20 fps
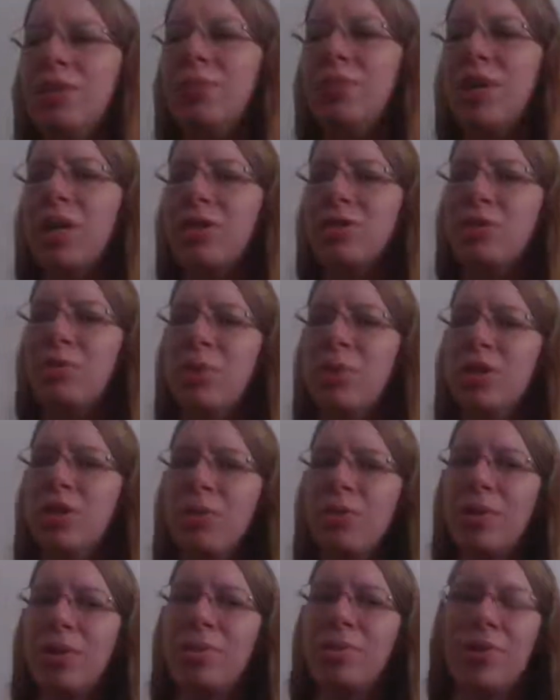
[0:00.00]
We got
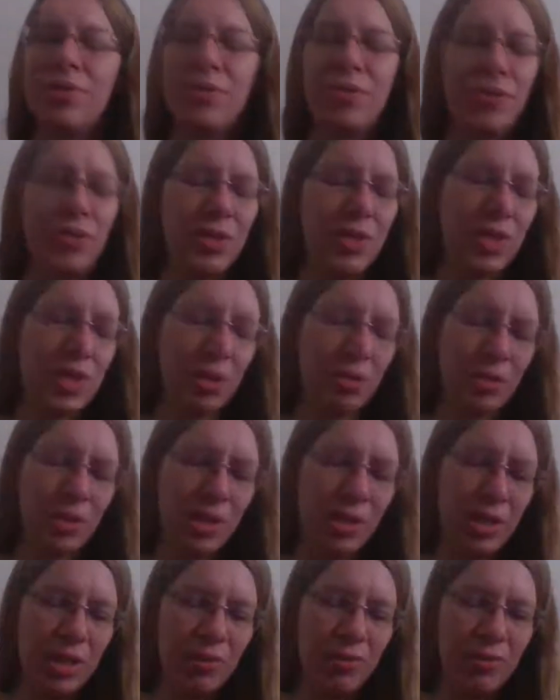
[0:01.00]
Twitter where I'm also Saiyana
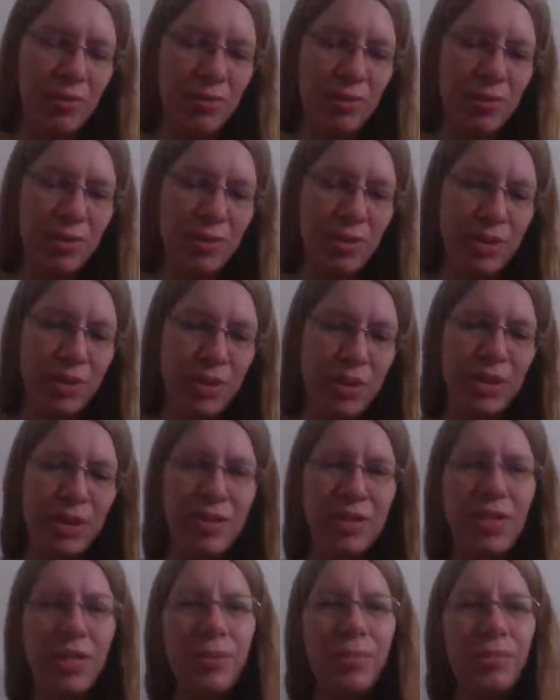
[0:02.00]
Brief. I think
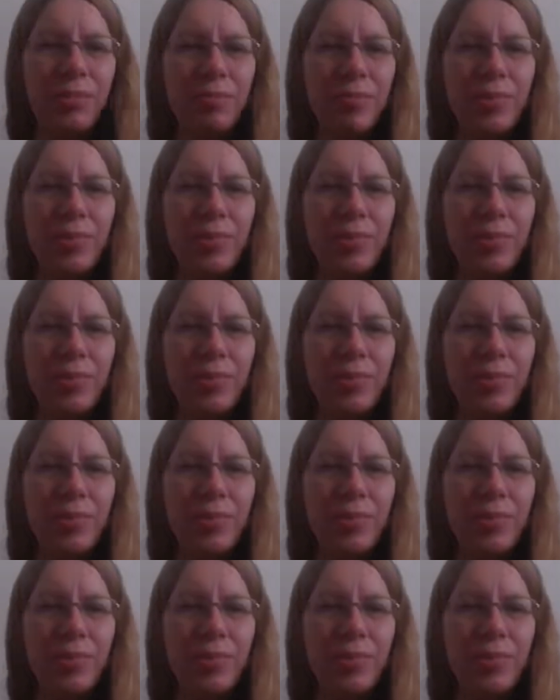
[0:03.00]
that's it.